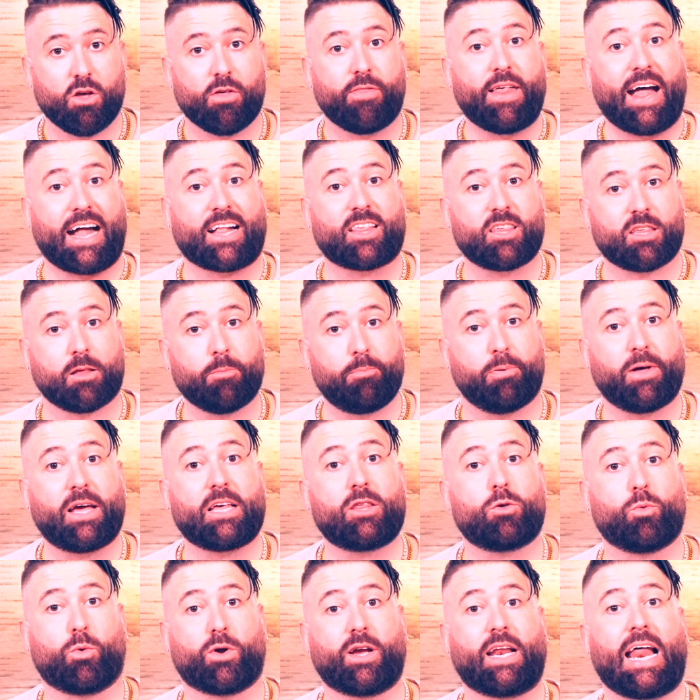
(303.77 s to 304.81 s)
That's the
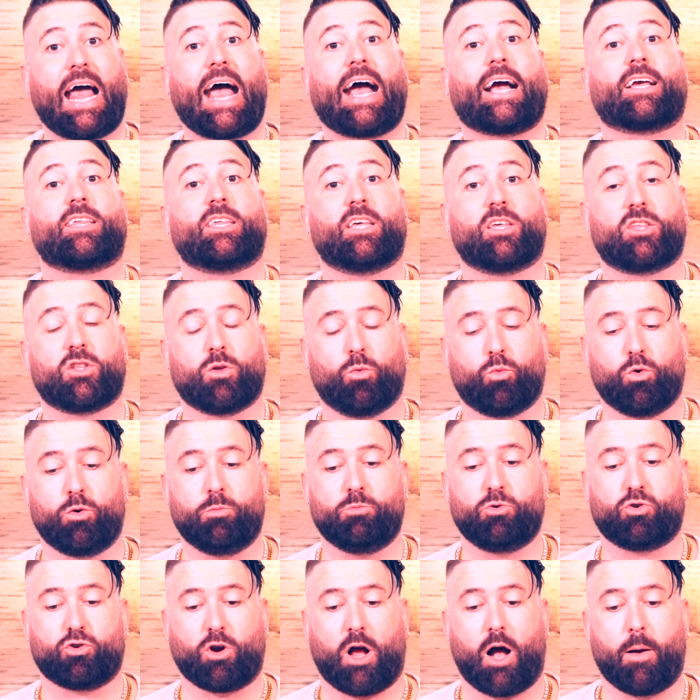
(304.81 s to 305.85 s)
place we're going to access the
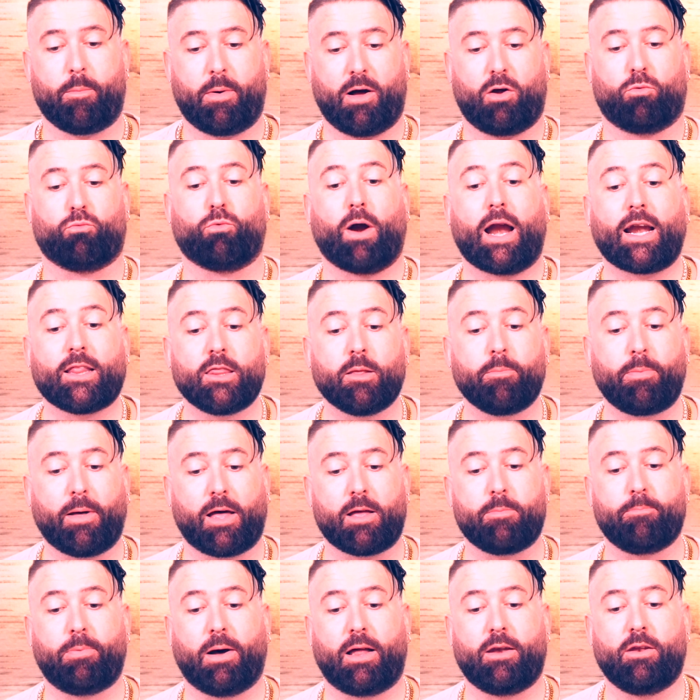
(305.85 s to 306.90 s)
womb trauma, right in the
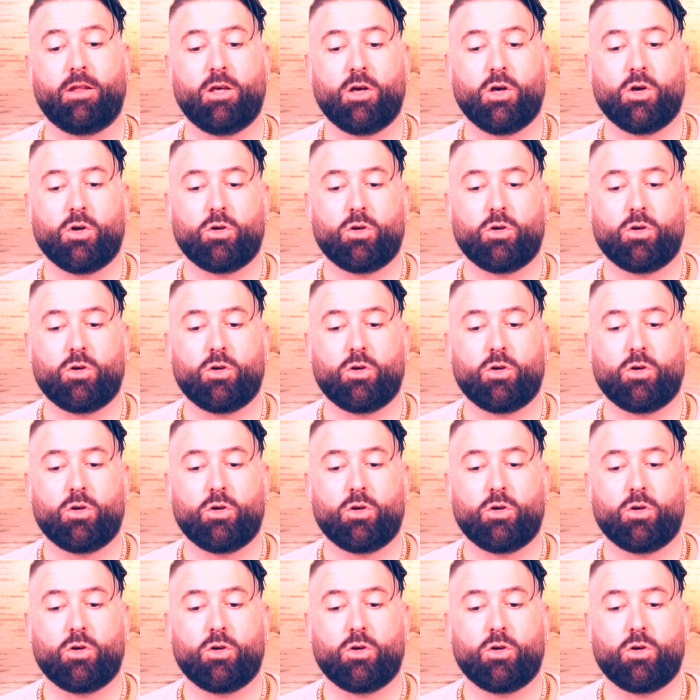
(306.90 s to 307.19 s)
belly button.